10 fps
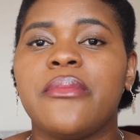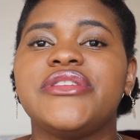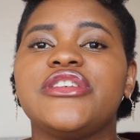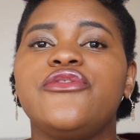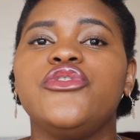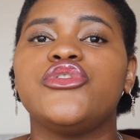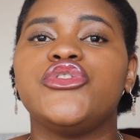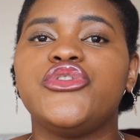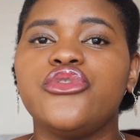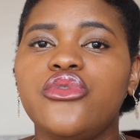but if you
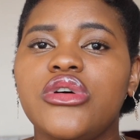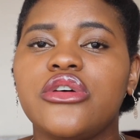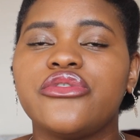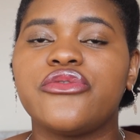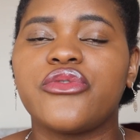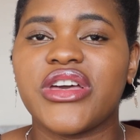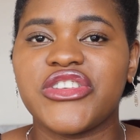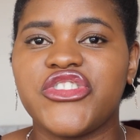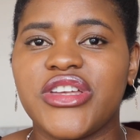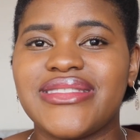do a lot of
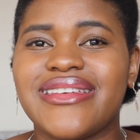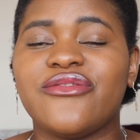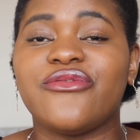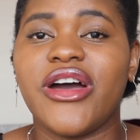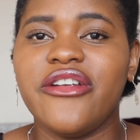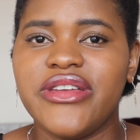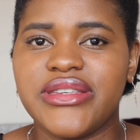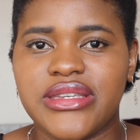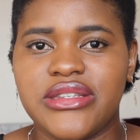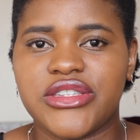questions in
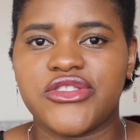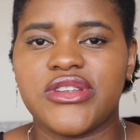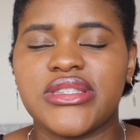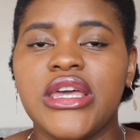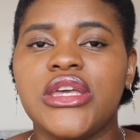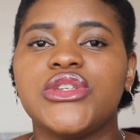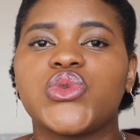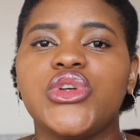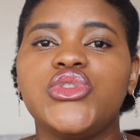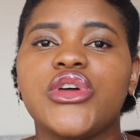various industries it's
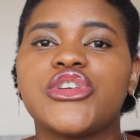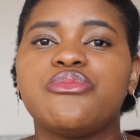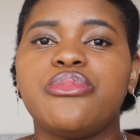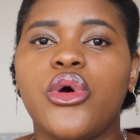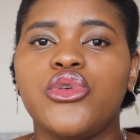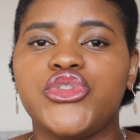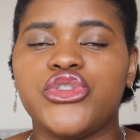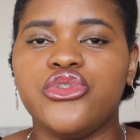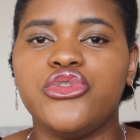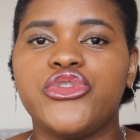going to expose
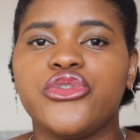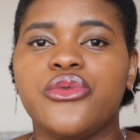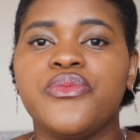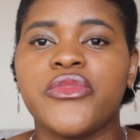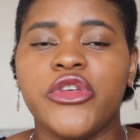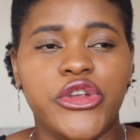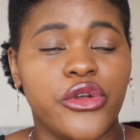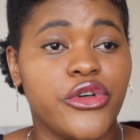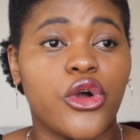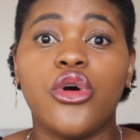you to you
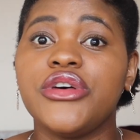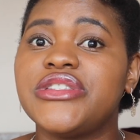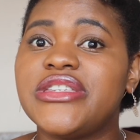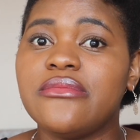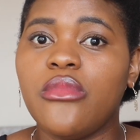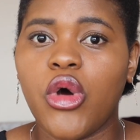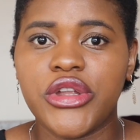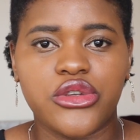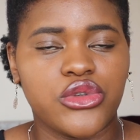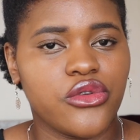know the costing
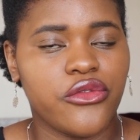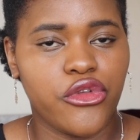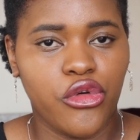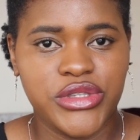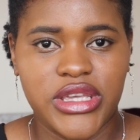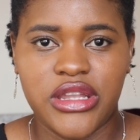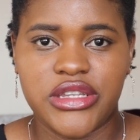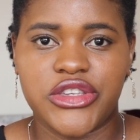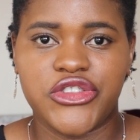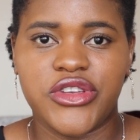models of those
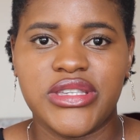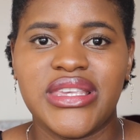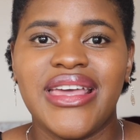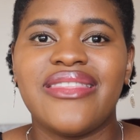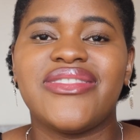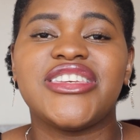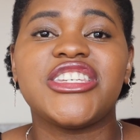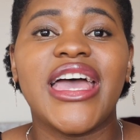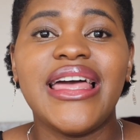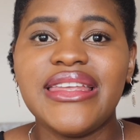industries the
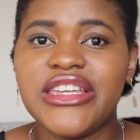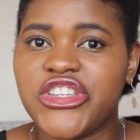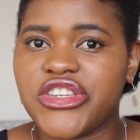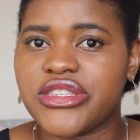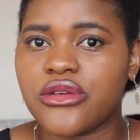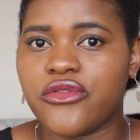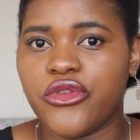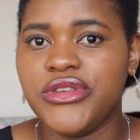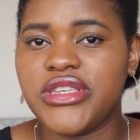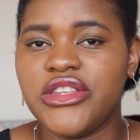challenges of
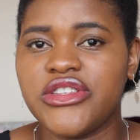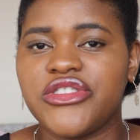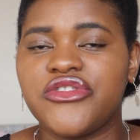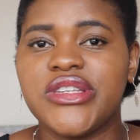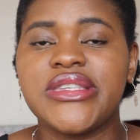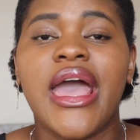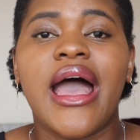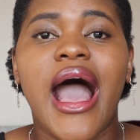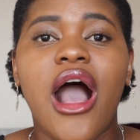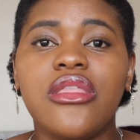those industries
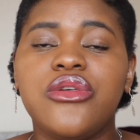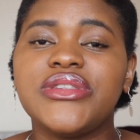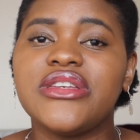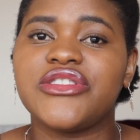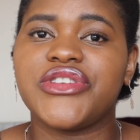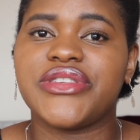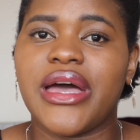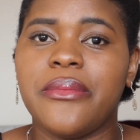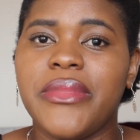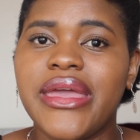how those industries
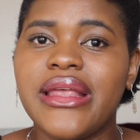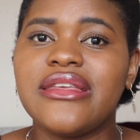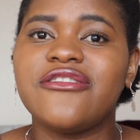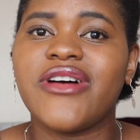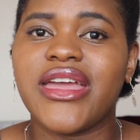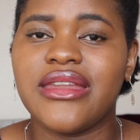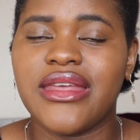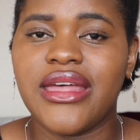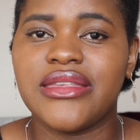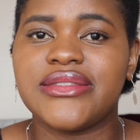are mainly
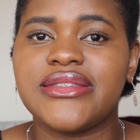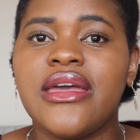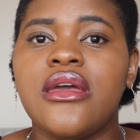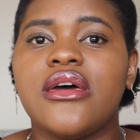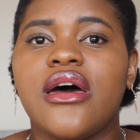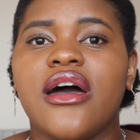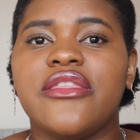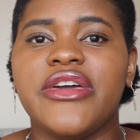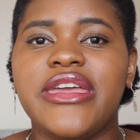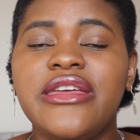financed uh,
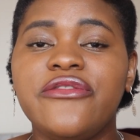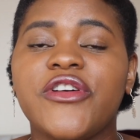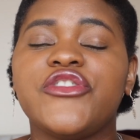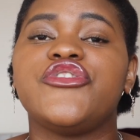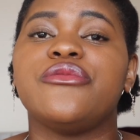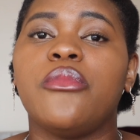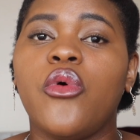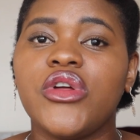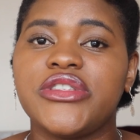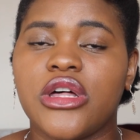the inventory
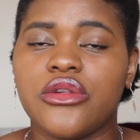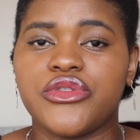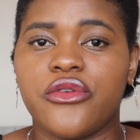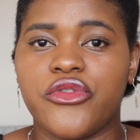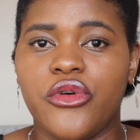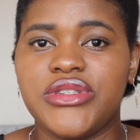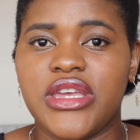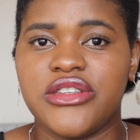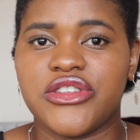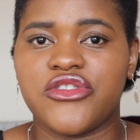models of those
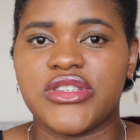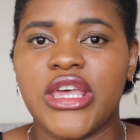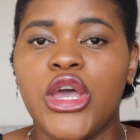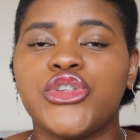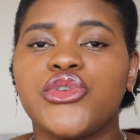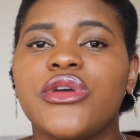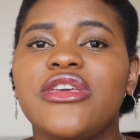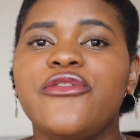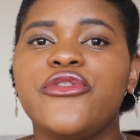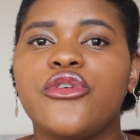industries so
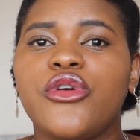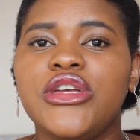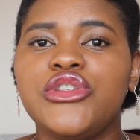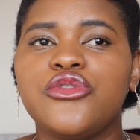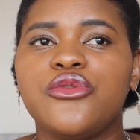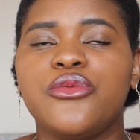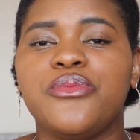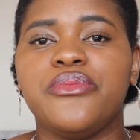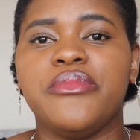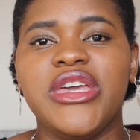if you're going to
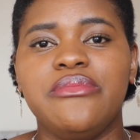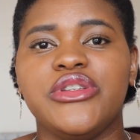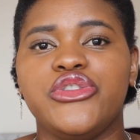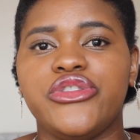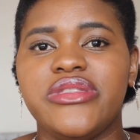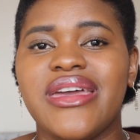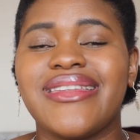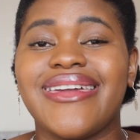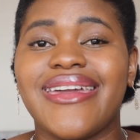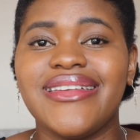maybe
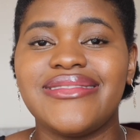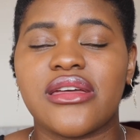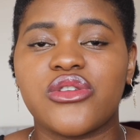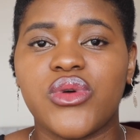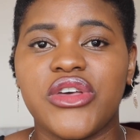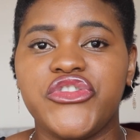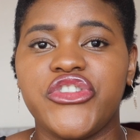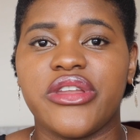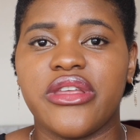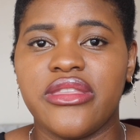then get that
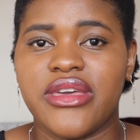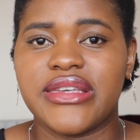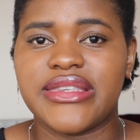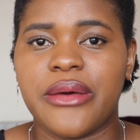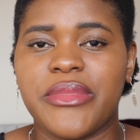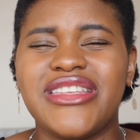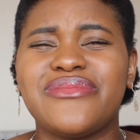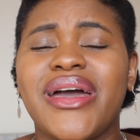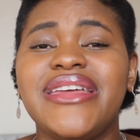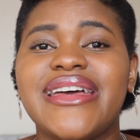question in the exam. It
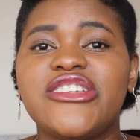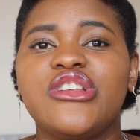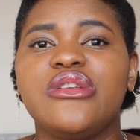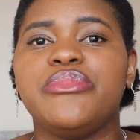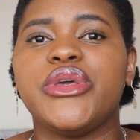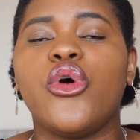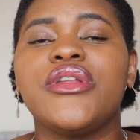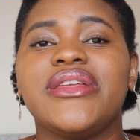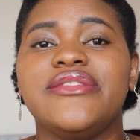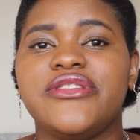might actually be
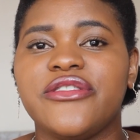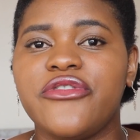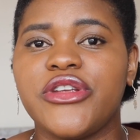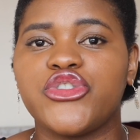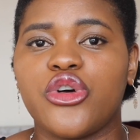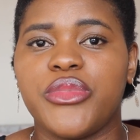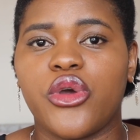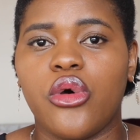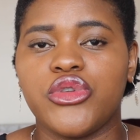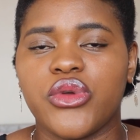on a different
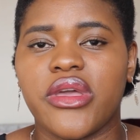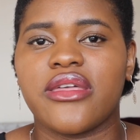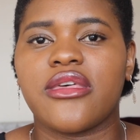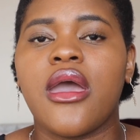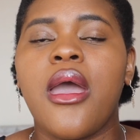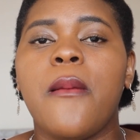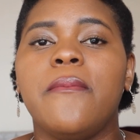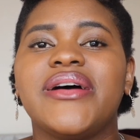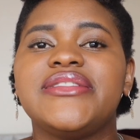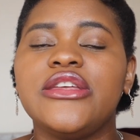topic altogether,
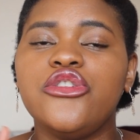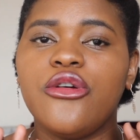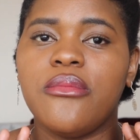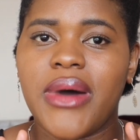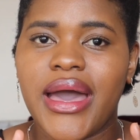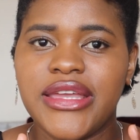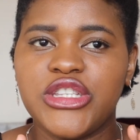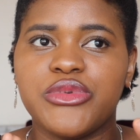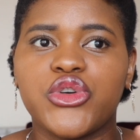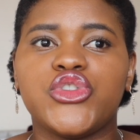but in your
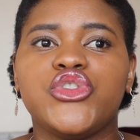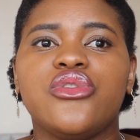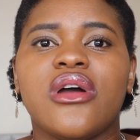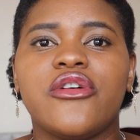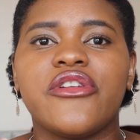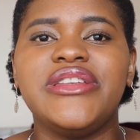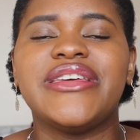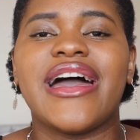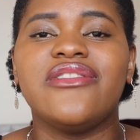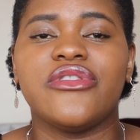mind, because you already
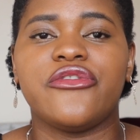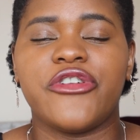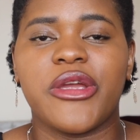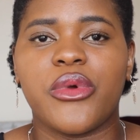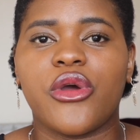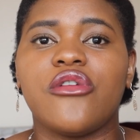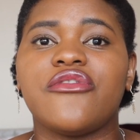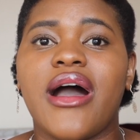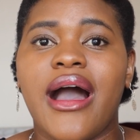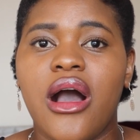have a framework of
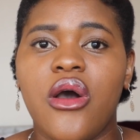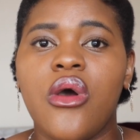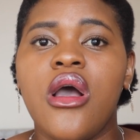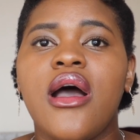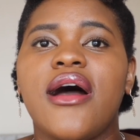how